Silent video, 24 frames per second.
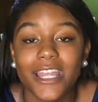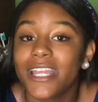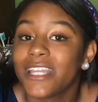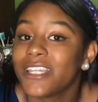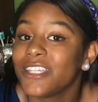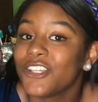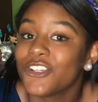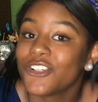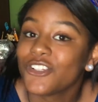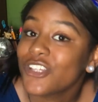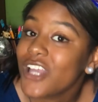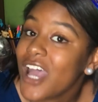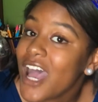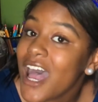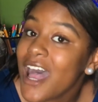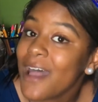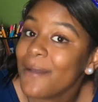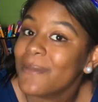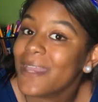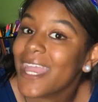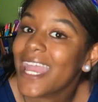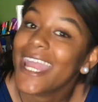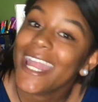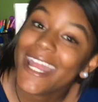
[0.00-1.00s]
in your
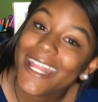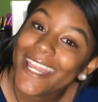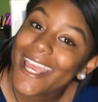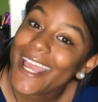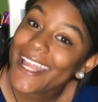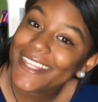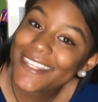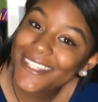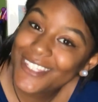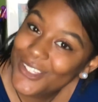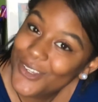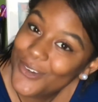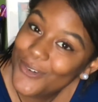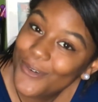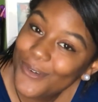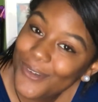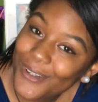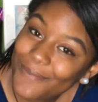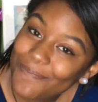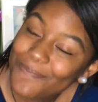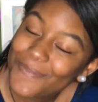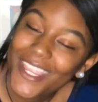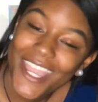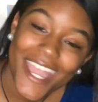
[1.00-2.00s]
job, and at
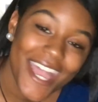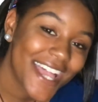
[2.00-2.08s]
school.